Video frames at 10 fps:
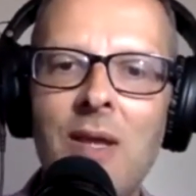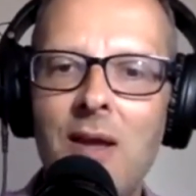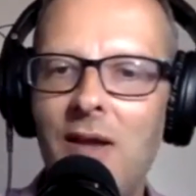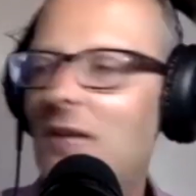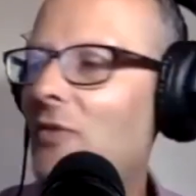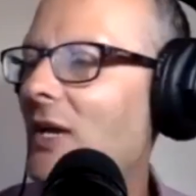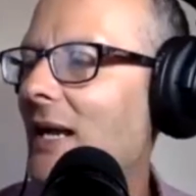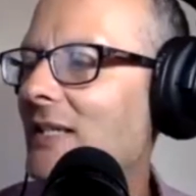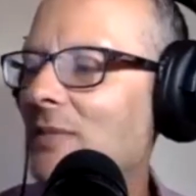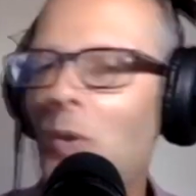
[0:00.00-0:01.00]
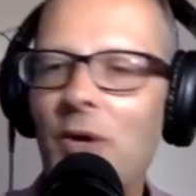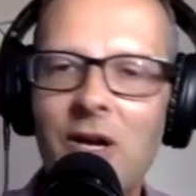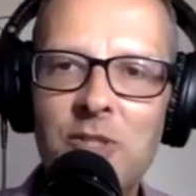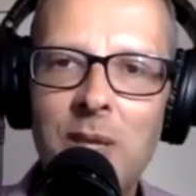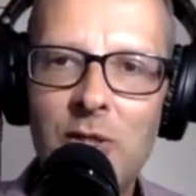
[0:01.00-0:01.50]
And I'll give you a case in point. I
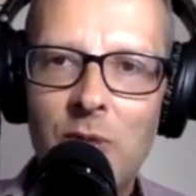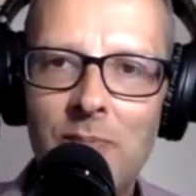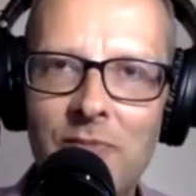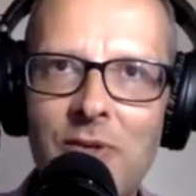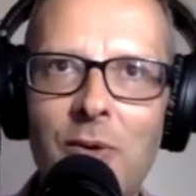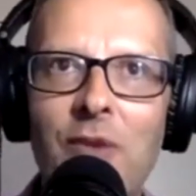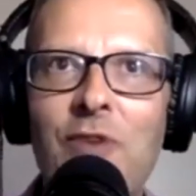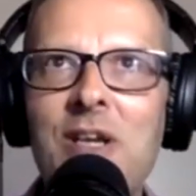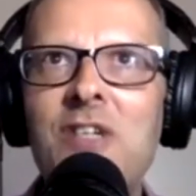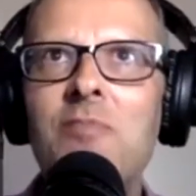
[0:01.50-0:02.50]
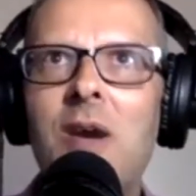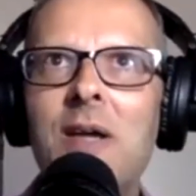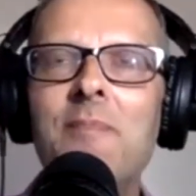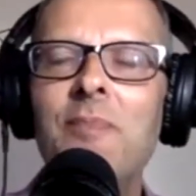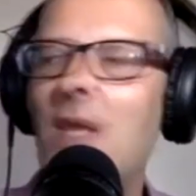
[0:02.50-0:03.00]
spoke to a, a friend of
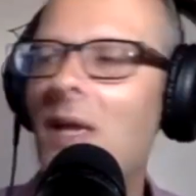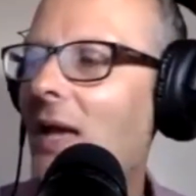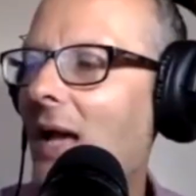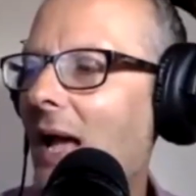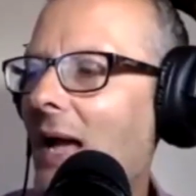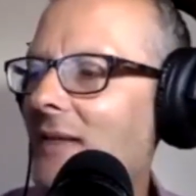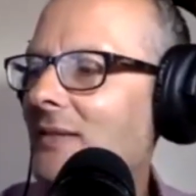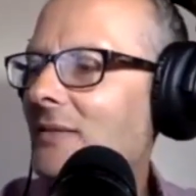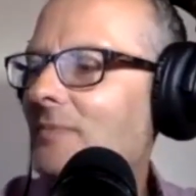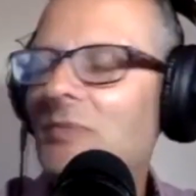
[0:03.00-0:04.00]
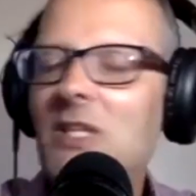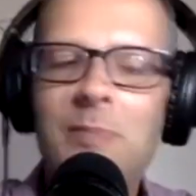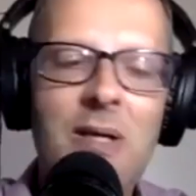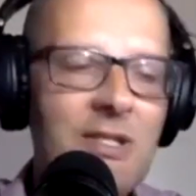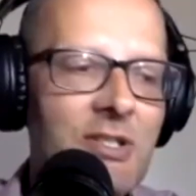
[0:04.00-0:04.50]
mine, and this
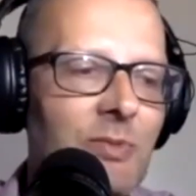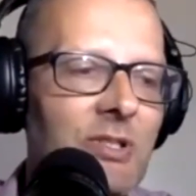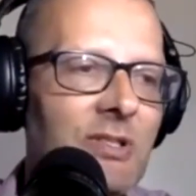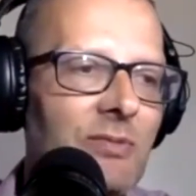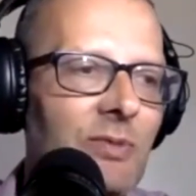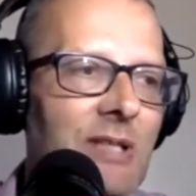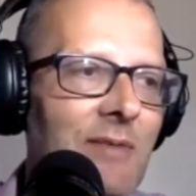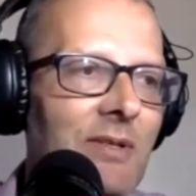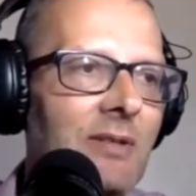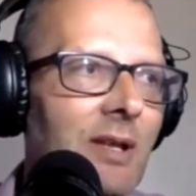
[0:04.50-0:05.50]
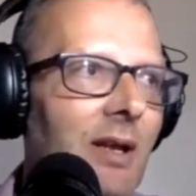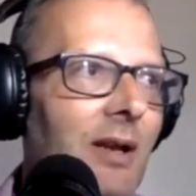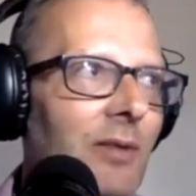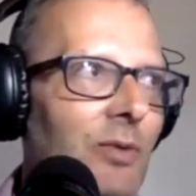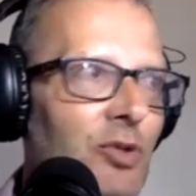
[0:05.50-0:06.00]
person was was having
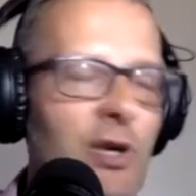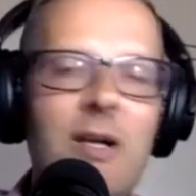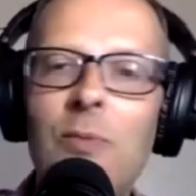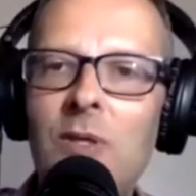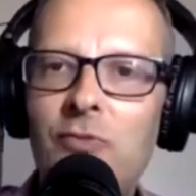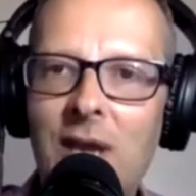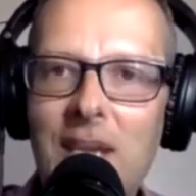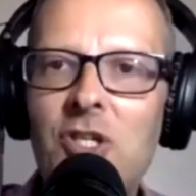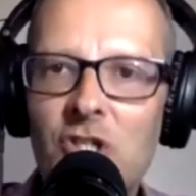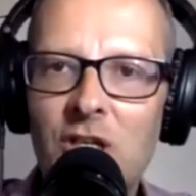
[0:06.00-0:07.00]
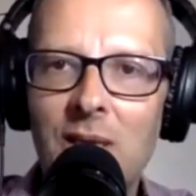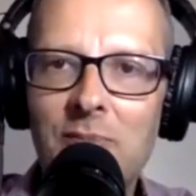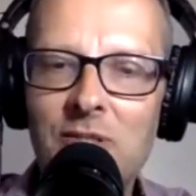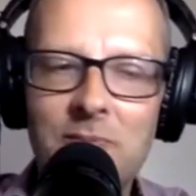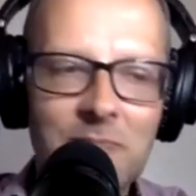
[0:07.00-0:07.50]
was struggling with
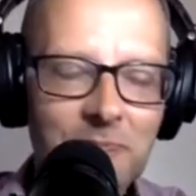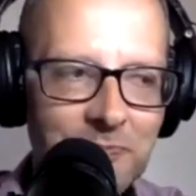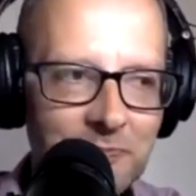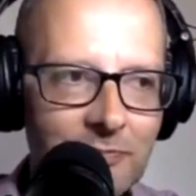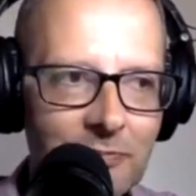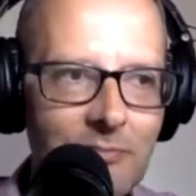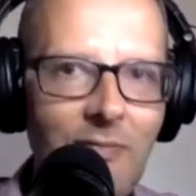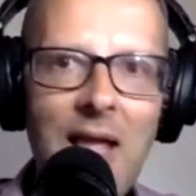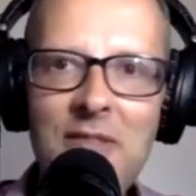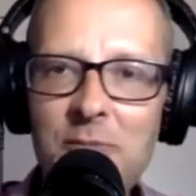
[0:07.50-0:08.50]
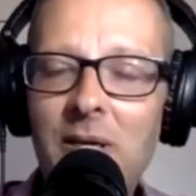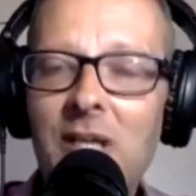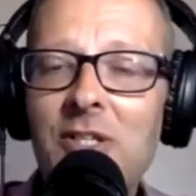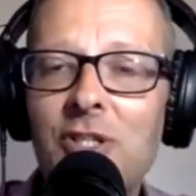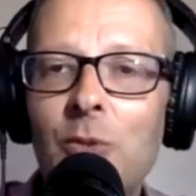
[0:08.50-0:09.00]
relationships. And this
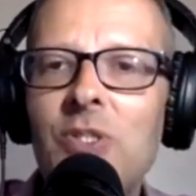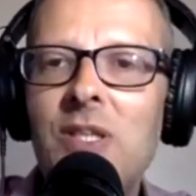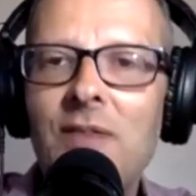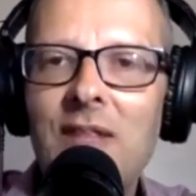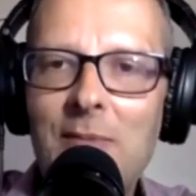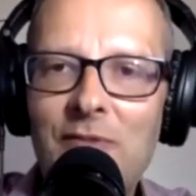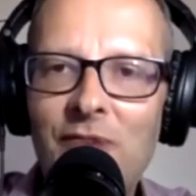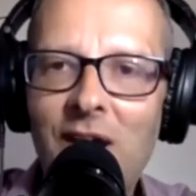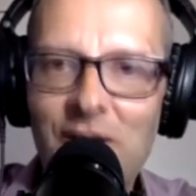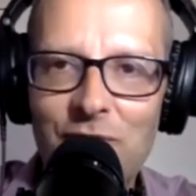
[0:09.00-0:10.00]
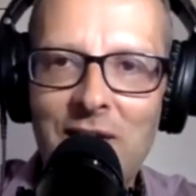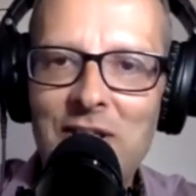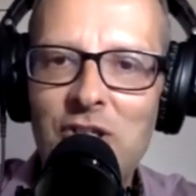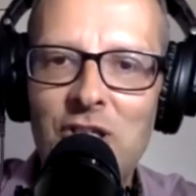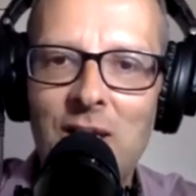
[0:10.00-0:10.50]
person who was giving them advice on
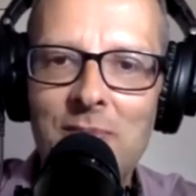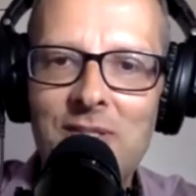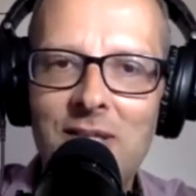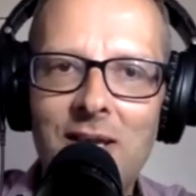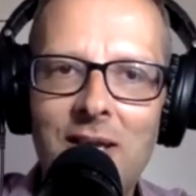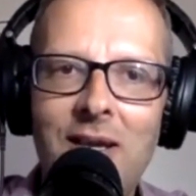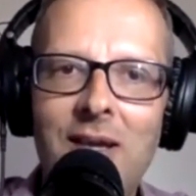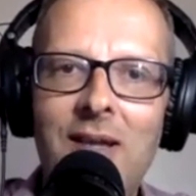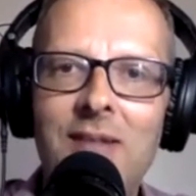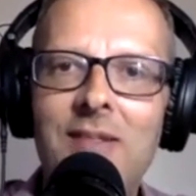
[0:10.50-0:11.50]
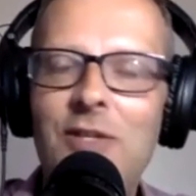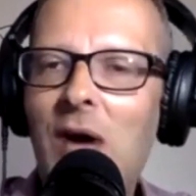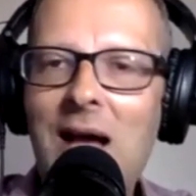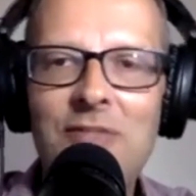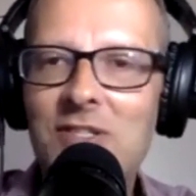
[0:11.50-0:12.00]
relationships did not
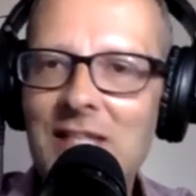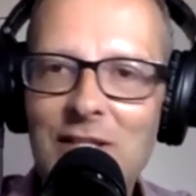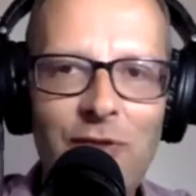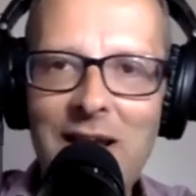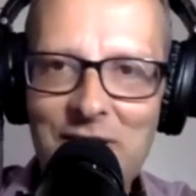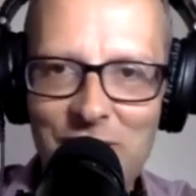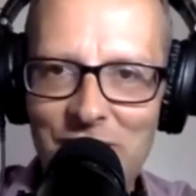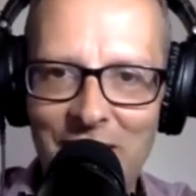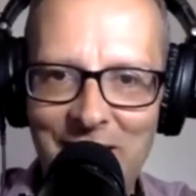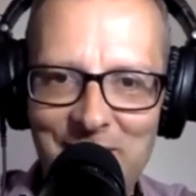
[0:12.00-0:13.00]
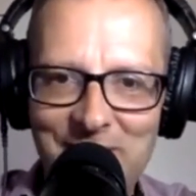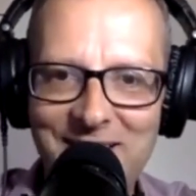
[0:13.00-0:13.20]
have successful relationships.